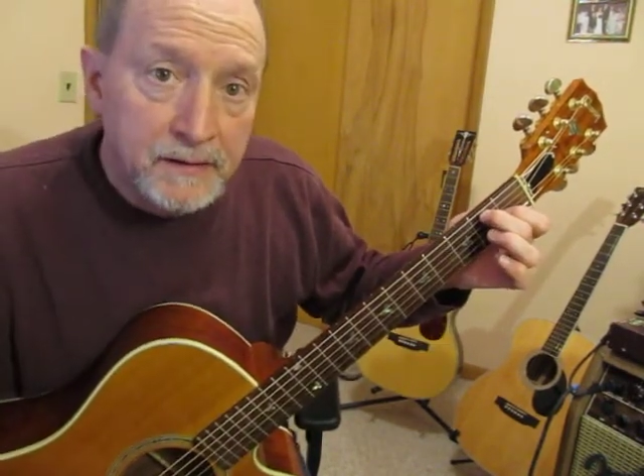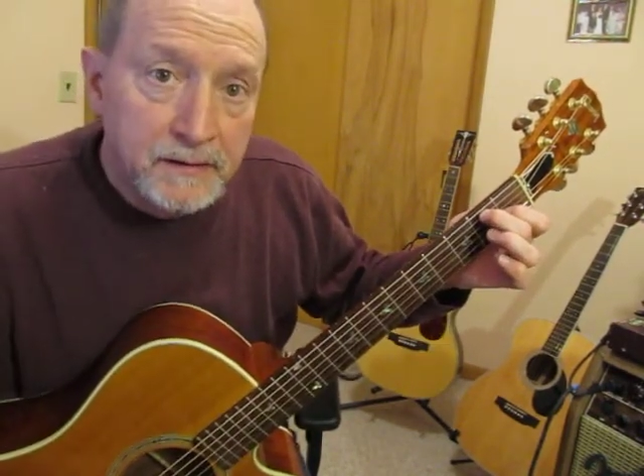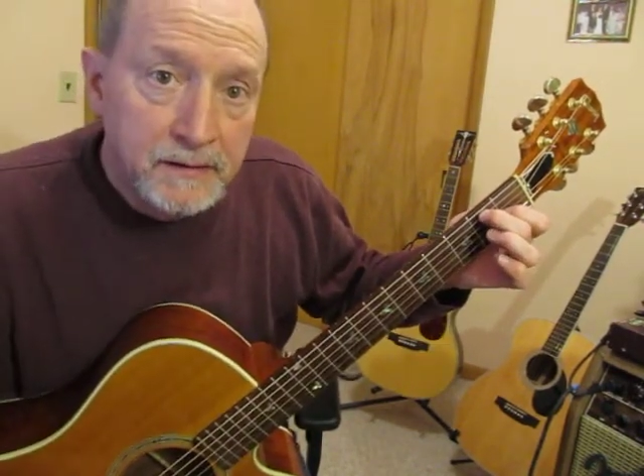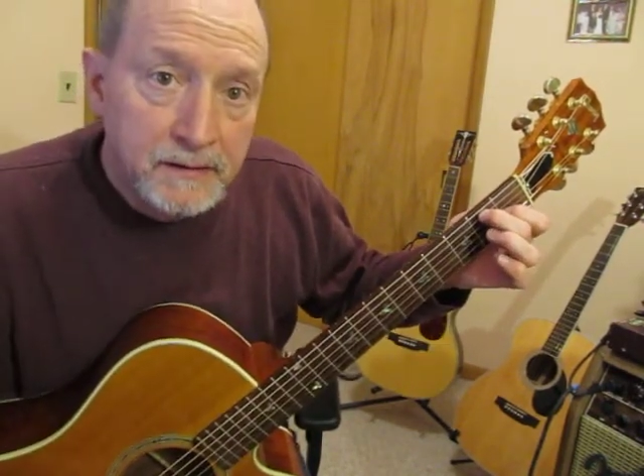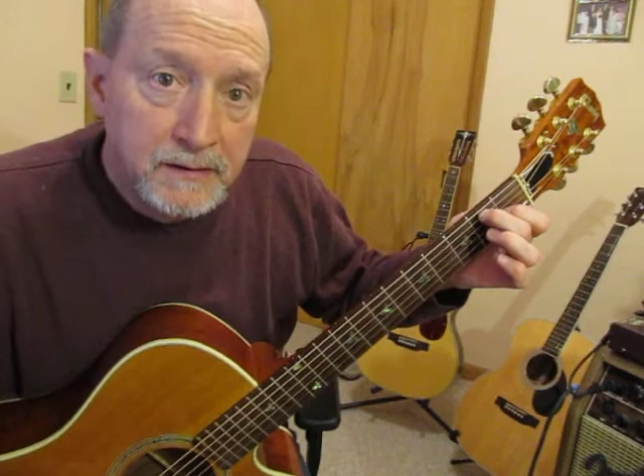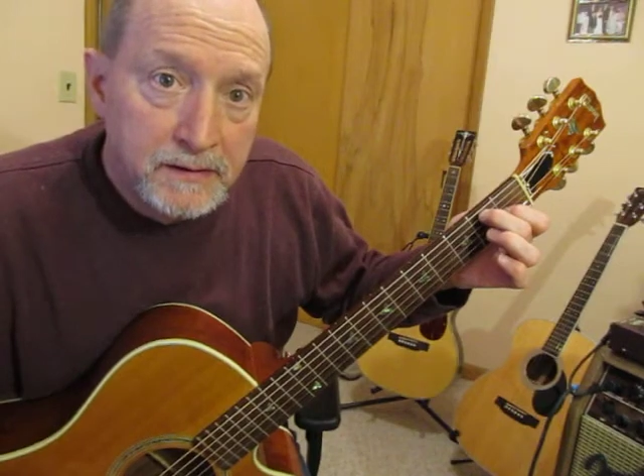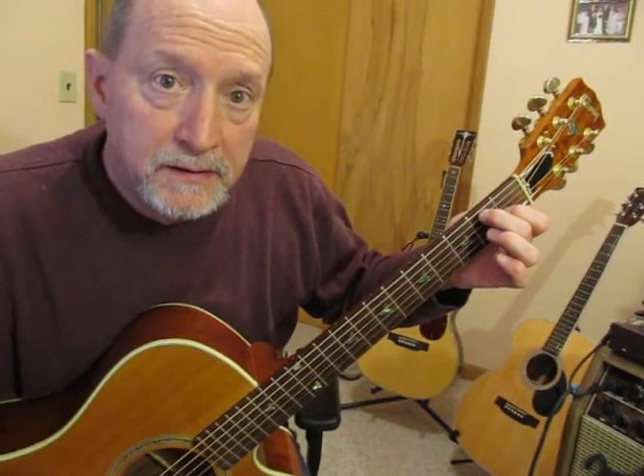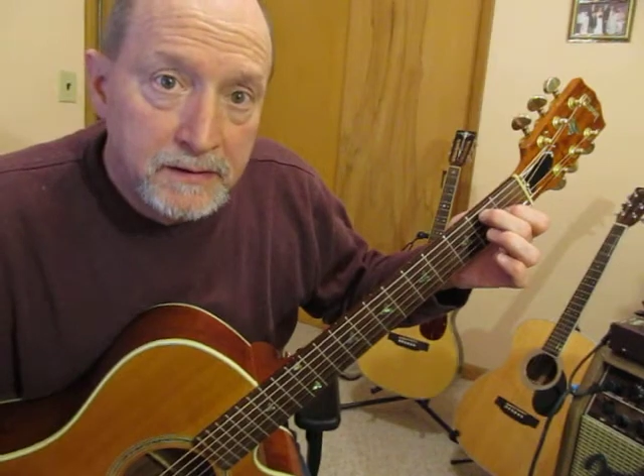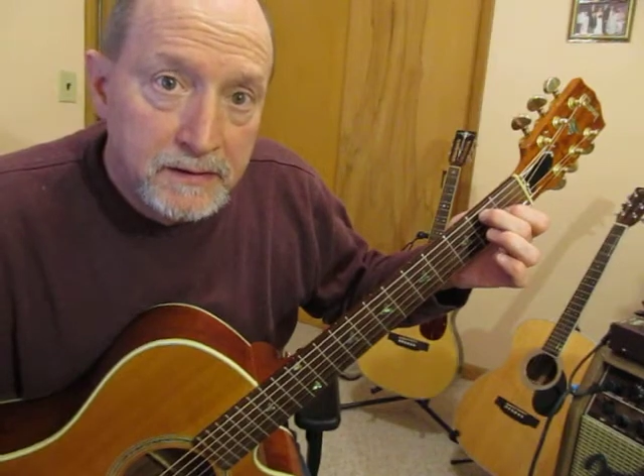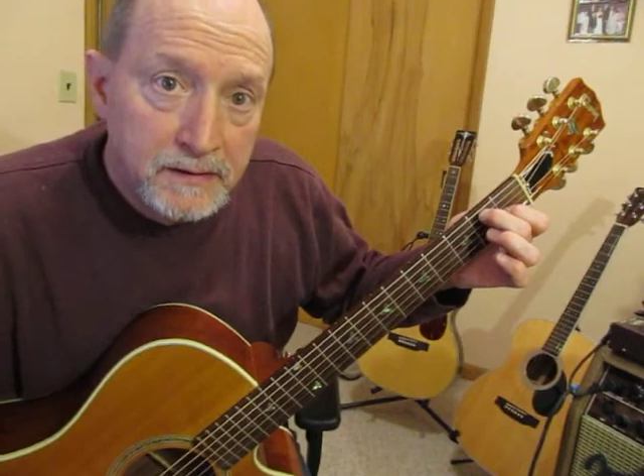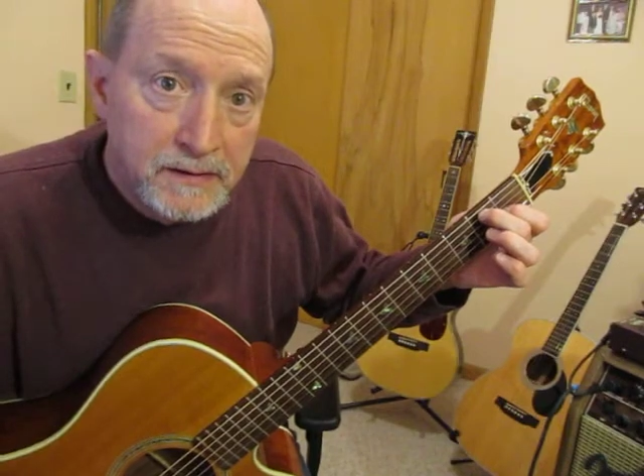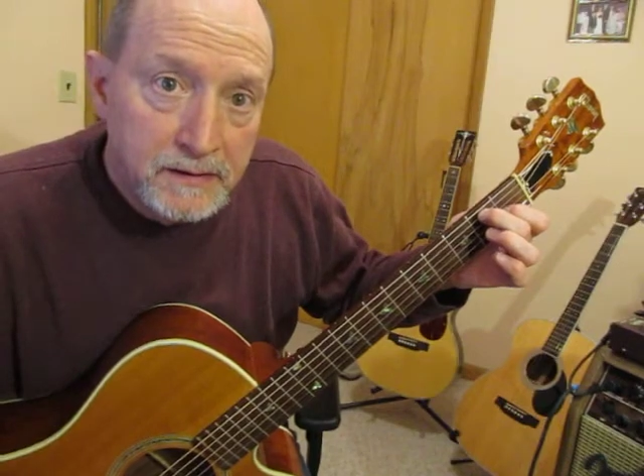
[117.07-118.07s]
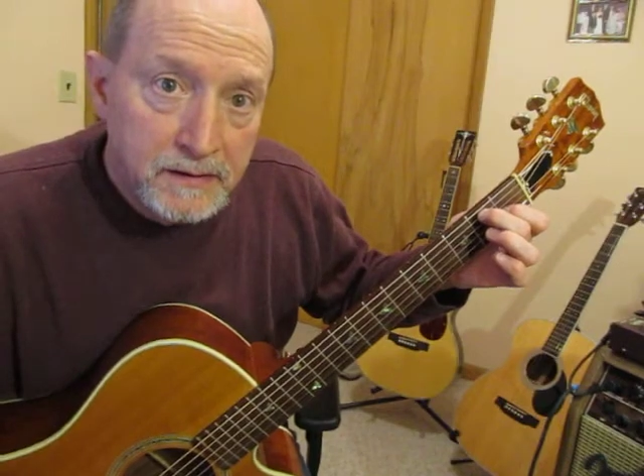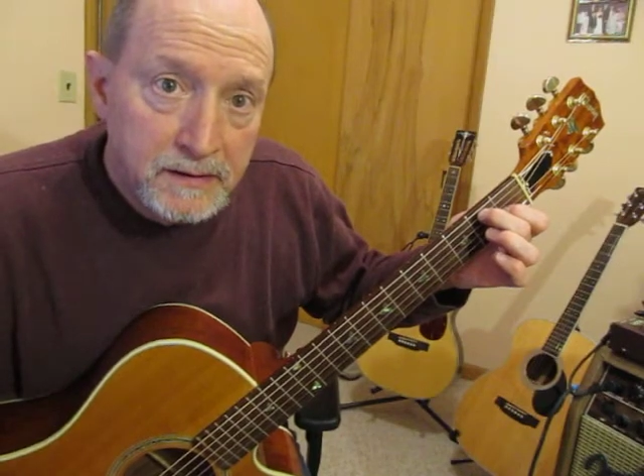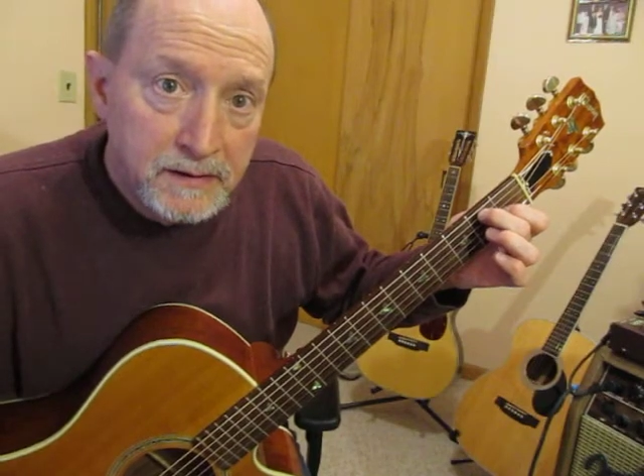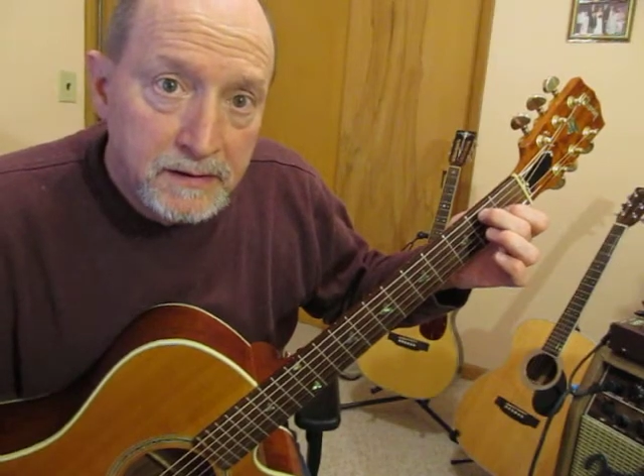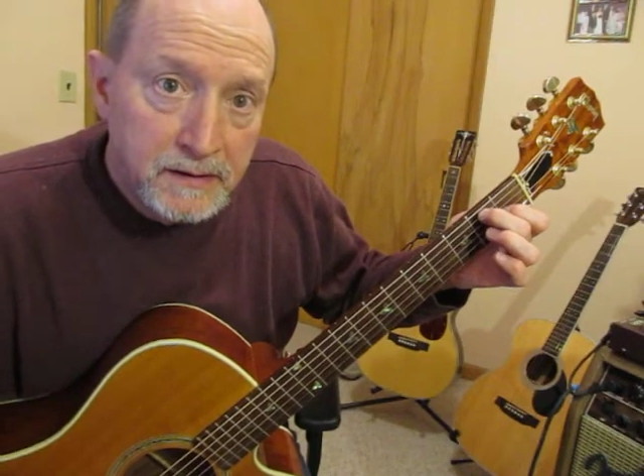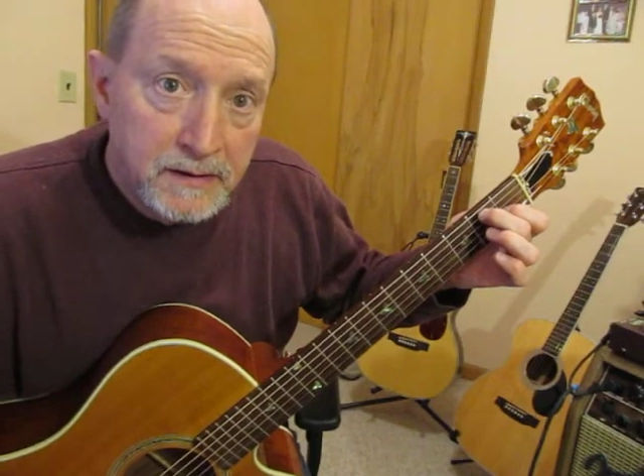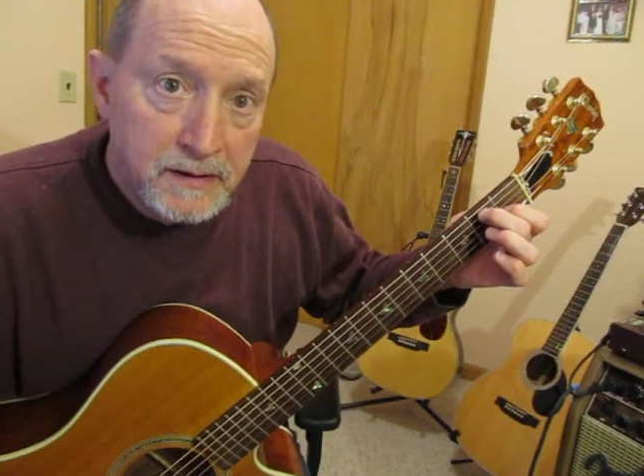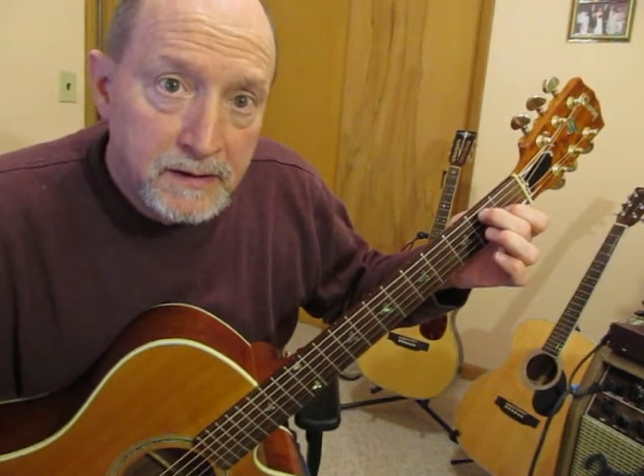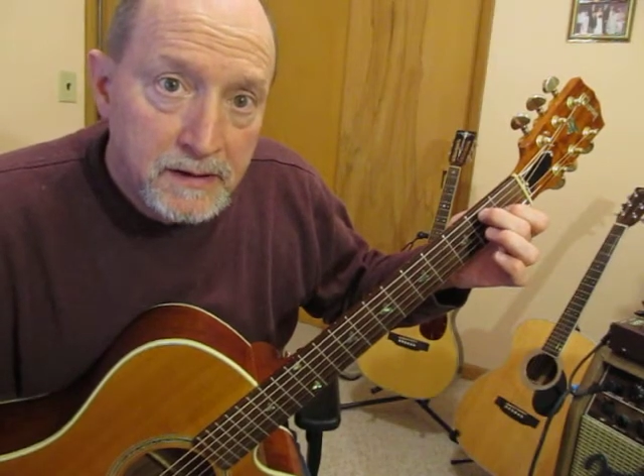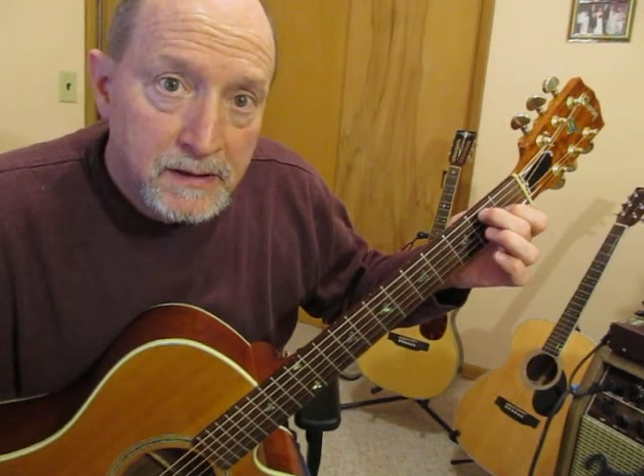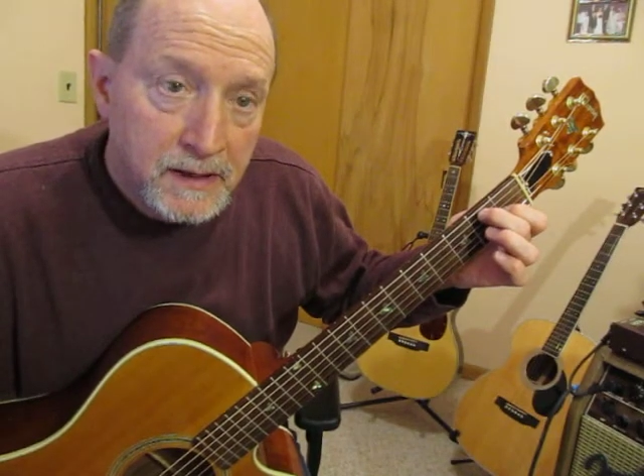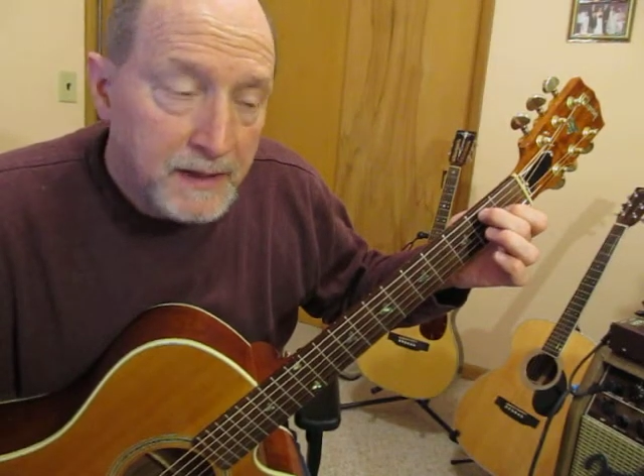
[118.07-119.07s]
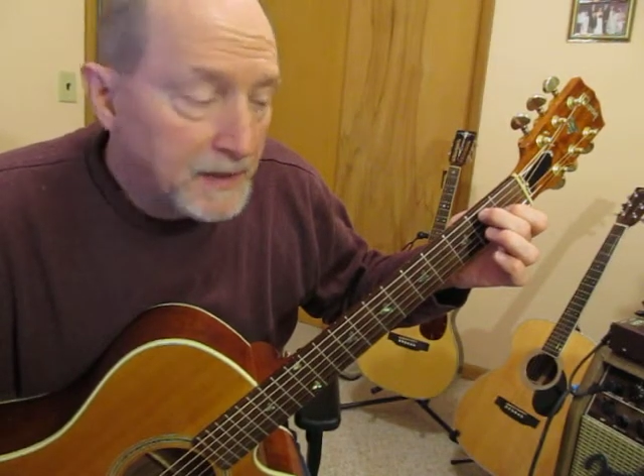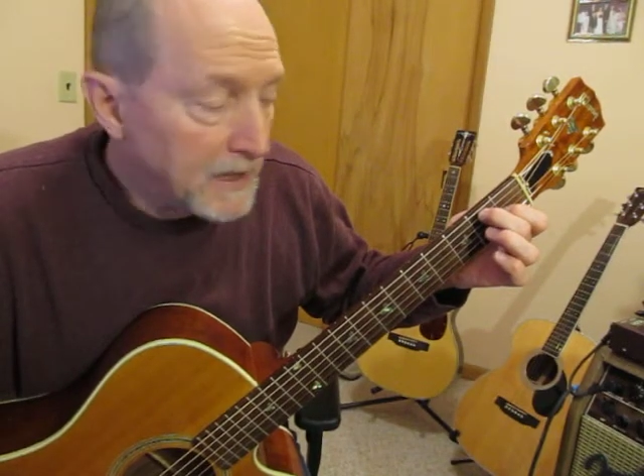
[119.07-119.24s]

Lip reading: And